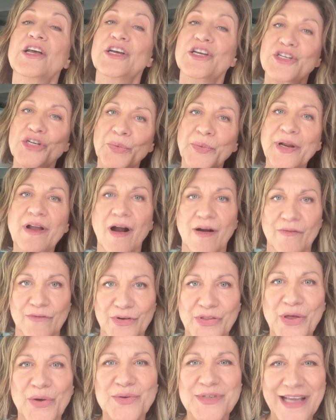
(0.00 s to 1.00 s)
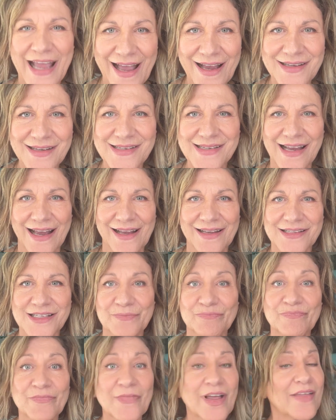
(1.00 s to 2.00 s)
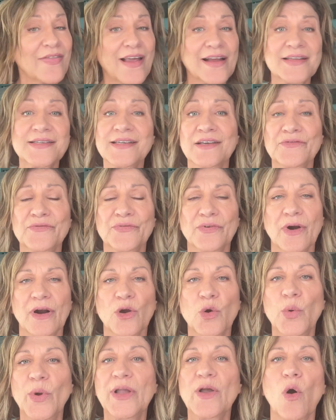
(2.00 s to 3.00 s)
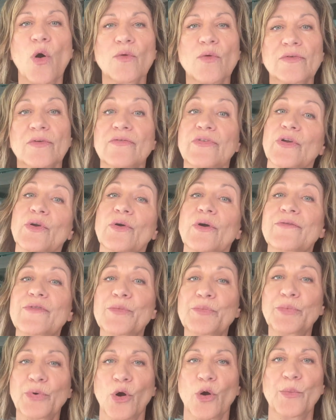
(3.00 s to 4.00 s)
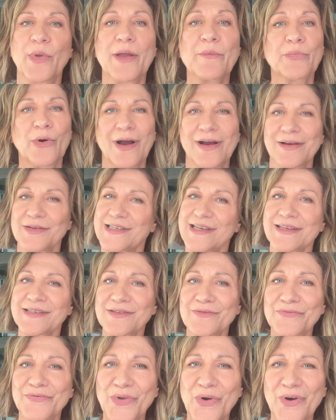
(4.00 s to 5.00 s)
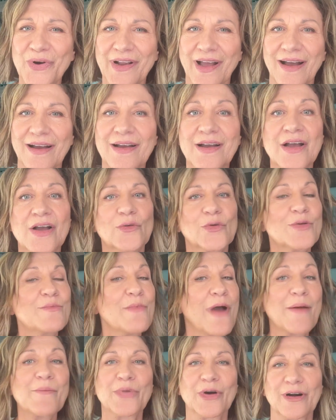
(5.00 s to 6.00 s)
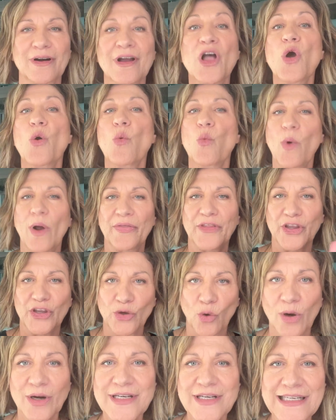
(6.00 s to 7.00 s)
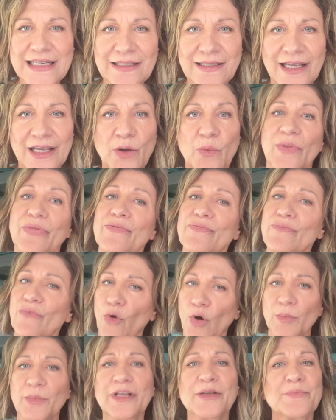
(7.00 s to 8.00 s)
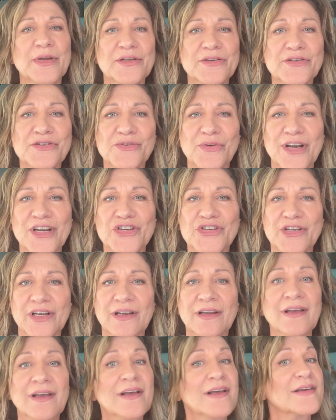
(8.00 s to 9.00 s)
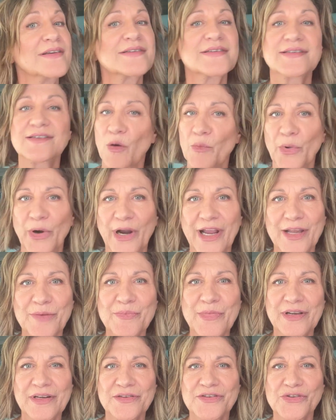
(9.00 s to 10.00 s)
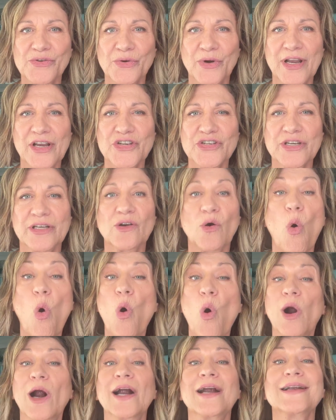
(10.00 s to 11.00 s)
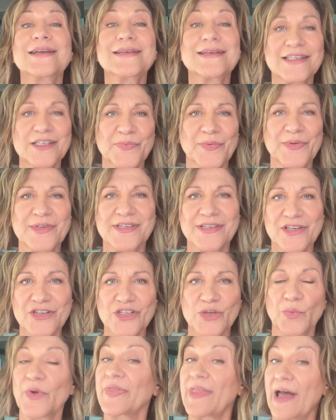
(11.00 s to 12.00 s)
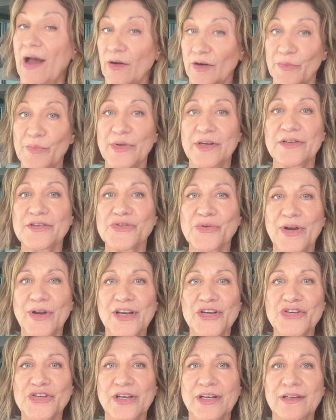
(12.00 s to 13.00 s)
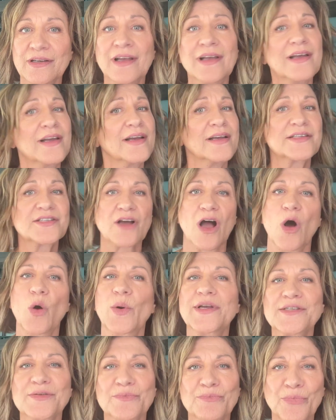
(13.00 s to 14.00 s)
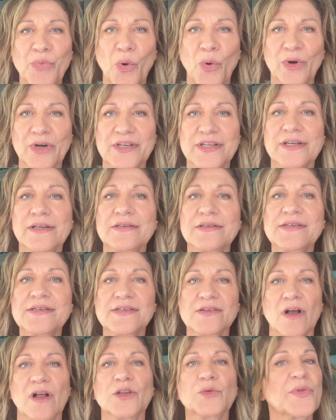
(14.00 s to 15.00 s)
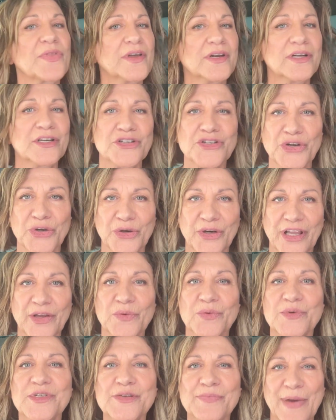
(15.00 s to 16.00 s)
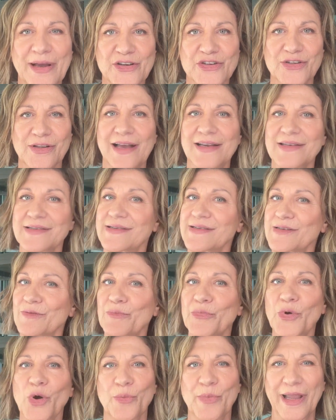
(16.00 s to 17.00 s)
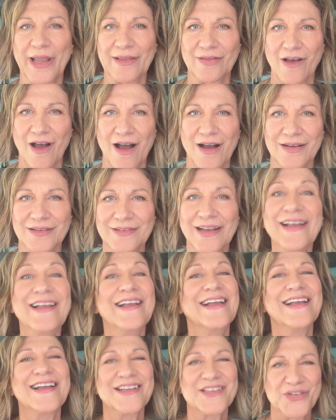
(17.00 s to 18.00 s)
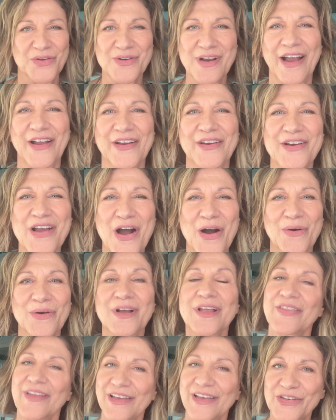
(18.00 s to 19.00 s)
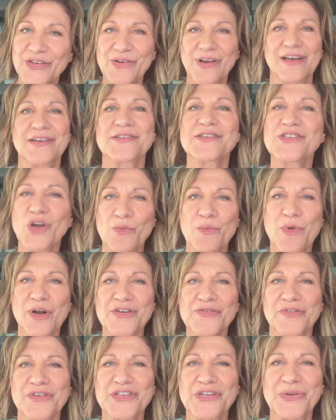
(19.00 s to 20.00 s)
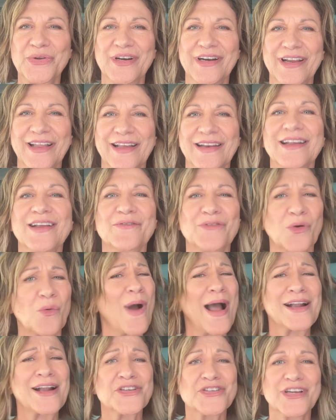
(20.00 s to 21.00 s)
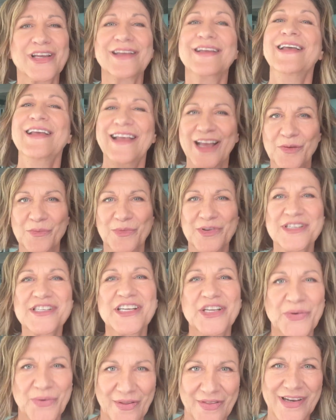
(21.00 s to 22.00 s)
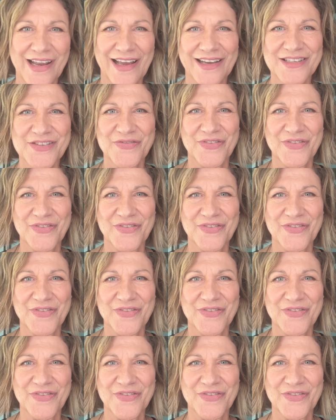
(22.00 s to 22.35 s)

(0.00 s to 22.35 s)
to recover those assets. And that's it for our quick overview of the probate process in Florida. Remember, whether you're dealing with formal administration, summary administration, or disposition without administration, it's always important to consult with an attorney who specializes in probate law. And so now you know. Thank you guys so much for tuning in and for watching, and we'll see you on the next